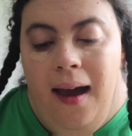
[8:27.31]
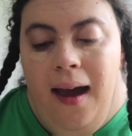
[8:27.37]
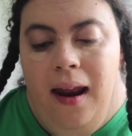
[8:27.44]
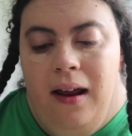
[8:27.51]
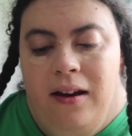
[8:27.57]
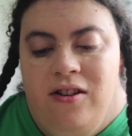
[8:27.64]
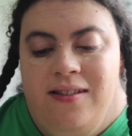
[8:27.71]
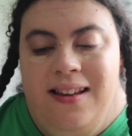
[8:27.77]

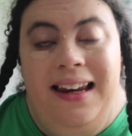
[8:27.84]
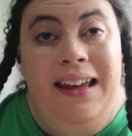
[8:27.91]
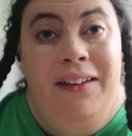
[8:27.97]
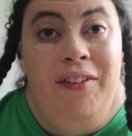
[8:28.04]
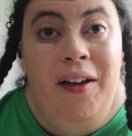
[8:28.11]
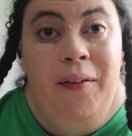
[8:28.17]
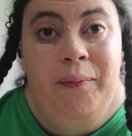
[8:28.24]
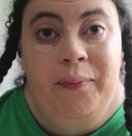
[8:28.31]
and I just
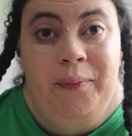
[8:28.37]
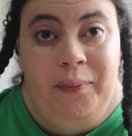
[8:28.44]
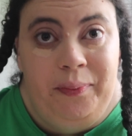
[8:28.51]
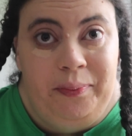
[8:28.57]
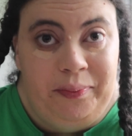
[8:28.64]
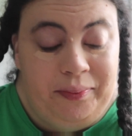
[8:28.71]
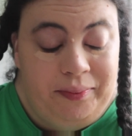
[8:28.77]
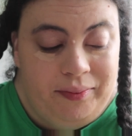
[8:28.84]
leave it
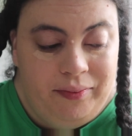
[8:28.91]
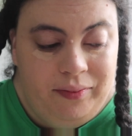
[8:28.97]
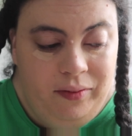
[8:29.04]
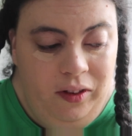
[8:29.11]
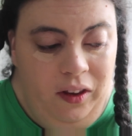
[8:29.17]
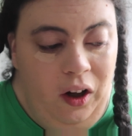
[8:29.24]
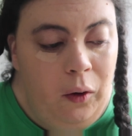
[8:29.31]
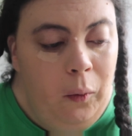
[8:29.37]

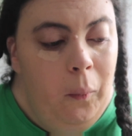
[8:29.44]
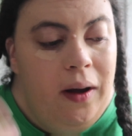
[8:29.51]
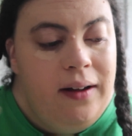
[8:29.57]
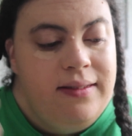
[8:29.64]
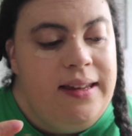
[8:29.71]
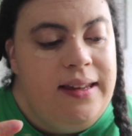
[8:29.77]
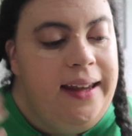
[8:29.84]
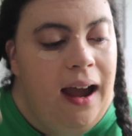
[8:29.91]

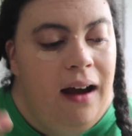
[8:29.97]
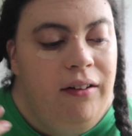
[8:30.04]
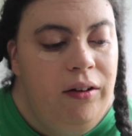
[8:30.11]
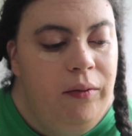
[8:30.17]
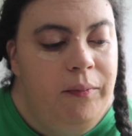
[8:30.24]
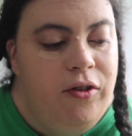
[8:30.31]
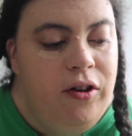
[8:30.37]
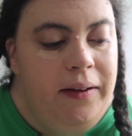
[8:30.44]
whilst I carry
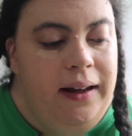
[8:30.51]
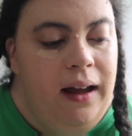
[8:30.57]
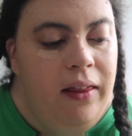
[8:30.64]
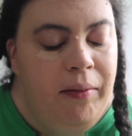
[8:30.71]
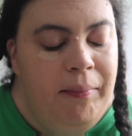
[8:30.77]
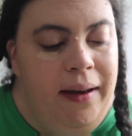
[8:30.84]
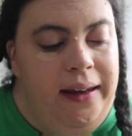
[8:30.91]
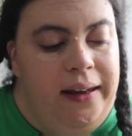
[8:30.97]
on doing
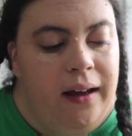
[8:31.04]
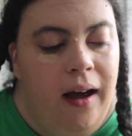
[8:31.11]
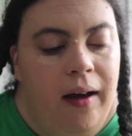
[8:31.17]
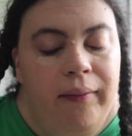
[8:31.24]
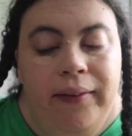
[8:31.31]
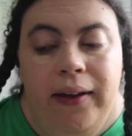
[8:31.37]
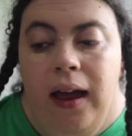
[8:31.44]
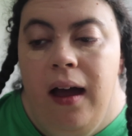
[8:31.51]
other
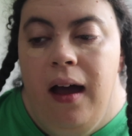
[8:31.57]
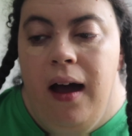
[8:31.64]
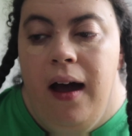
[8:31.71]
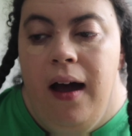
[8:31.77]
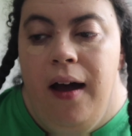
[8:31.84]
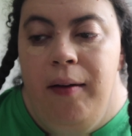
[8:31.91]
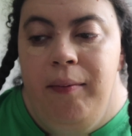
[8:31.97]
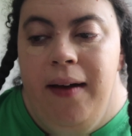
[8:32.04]
makeup.
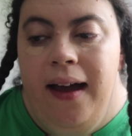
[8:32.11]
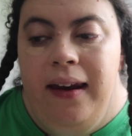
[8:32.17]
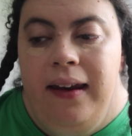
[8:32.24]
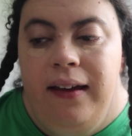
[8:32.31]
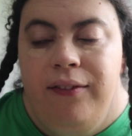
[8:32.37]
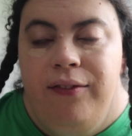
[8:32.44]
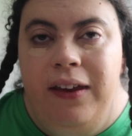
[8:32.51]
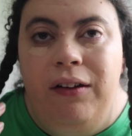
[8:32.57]
And
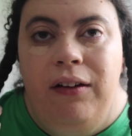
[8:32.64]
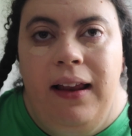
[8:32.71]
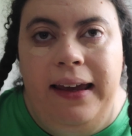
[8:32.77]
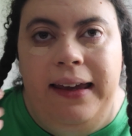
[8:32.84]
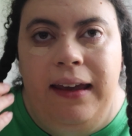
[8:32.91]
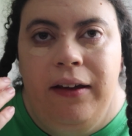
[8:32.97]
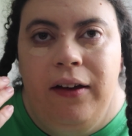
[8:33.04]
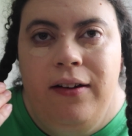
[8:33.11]
I feel
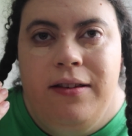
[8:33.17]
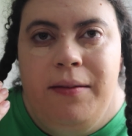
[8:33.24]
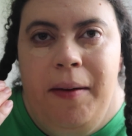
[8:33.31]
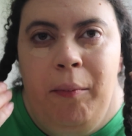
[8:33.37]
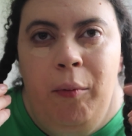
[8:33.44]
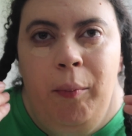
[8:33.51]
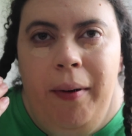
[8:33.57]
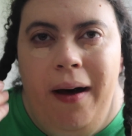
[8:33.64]
like it goes a
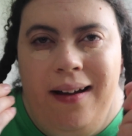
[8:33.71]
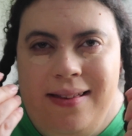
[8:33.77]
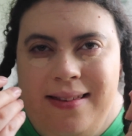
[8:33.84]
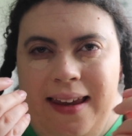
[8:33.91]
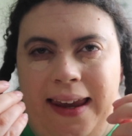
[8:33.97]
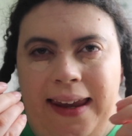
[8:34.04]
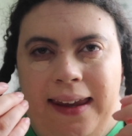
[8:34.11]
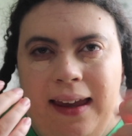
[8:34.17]
bit more
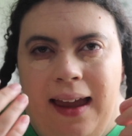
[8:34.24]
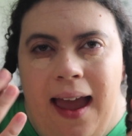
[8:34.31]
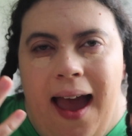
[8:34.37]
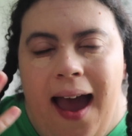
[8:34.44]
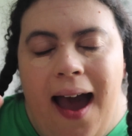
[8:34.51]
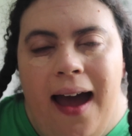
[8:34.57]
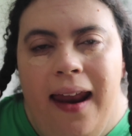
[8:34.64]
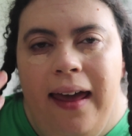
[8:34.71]
putty,
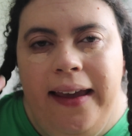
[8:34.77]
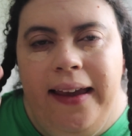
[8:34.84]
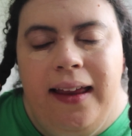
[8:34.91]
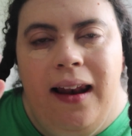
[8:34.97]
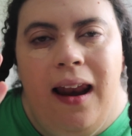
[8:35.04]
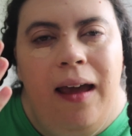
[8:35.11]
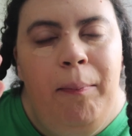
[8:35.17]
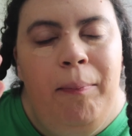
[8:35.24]
and I
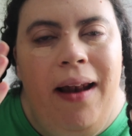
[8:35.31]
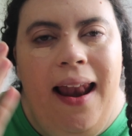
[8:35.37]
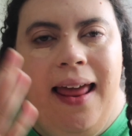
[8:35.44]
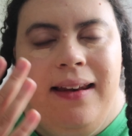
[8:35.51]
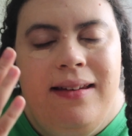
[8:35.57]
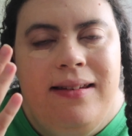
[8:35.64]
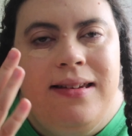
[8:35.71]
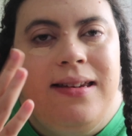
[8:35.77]
can like
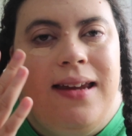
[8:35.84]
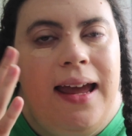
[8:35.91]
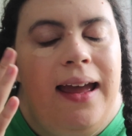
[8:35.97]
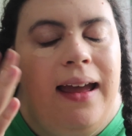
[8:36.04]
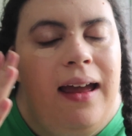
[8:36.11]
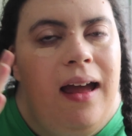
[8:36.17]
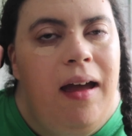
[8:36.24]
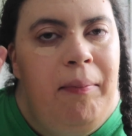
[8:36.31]
blend it
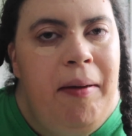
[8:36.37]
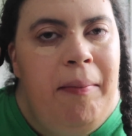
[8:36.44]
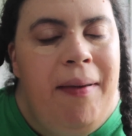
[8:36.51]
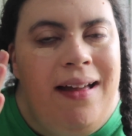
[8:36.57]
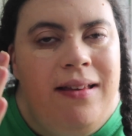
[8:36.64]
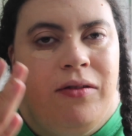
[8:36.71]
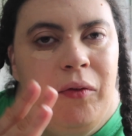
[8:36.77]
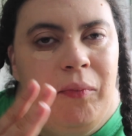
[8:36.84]
a bit
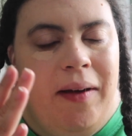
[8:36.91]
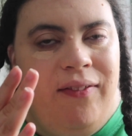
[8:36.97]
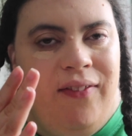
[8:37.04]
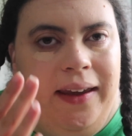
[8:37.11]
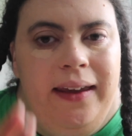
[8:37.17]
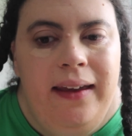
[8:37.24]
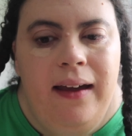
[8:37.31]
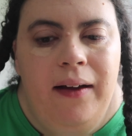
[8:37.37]
better with my
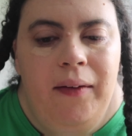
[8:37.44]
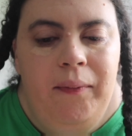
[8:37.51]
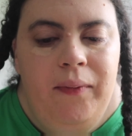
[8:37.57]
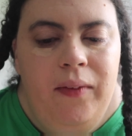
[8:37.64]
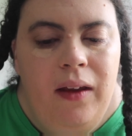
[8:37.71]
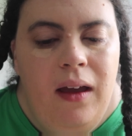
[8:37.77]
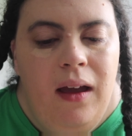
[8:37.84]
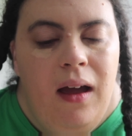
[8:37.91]
finger.
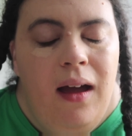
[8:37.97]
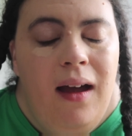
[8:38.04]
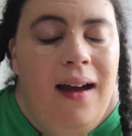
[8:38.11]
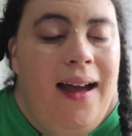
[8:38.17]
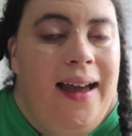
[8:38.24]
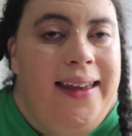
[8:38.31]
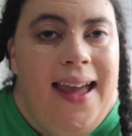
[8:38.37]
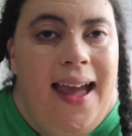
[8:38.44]

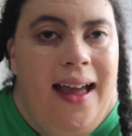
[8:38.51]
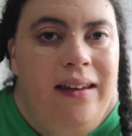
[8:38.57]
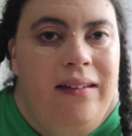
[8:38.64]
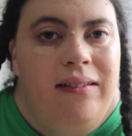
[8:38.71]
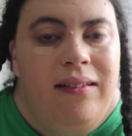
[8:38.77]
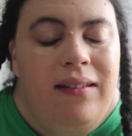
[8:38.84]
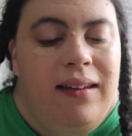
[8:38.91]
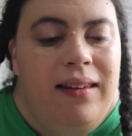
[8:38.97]

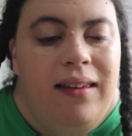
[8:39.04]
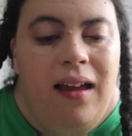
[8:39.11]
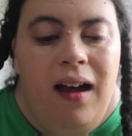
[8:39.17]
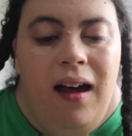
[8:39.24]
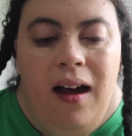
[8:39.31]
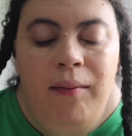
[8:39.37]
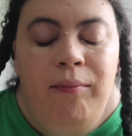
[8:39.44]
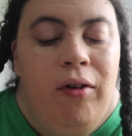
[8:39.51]
Again,
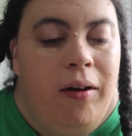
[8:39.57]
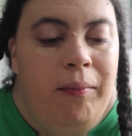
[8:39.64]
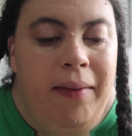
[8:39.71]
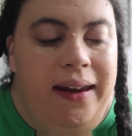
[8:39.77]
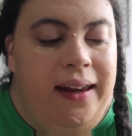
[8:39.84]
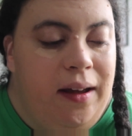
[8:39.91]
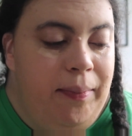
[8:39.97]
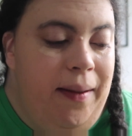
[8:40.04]
I'm not a
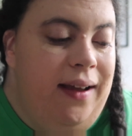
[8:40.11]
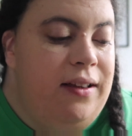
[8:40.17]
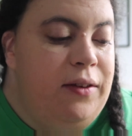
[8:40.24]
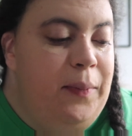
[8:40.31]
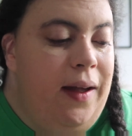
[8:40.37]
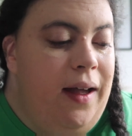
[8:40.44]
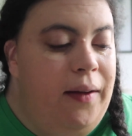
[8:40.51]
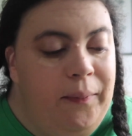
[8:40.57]
makeup
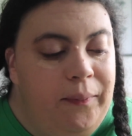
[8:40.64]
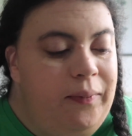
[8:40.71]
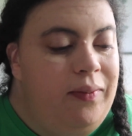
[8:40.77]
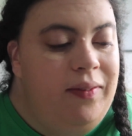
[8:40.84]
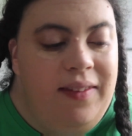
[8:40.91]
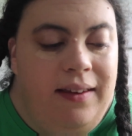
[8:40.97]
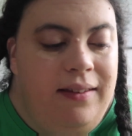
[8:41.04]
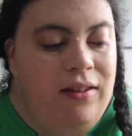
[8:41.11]
expert,
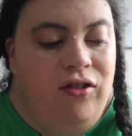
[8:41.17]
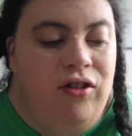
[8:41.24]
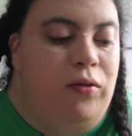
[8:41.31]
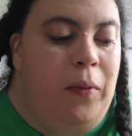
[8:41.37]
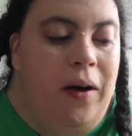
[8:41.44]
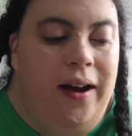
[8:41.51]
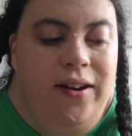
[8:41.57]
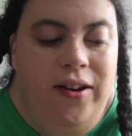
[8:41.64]
this is
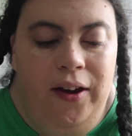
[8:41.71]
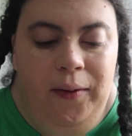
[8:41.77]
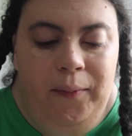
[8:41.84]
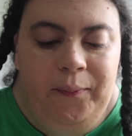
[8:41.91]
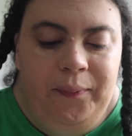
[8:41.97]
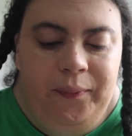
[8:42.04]
just what I do.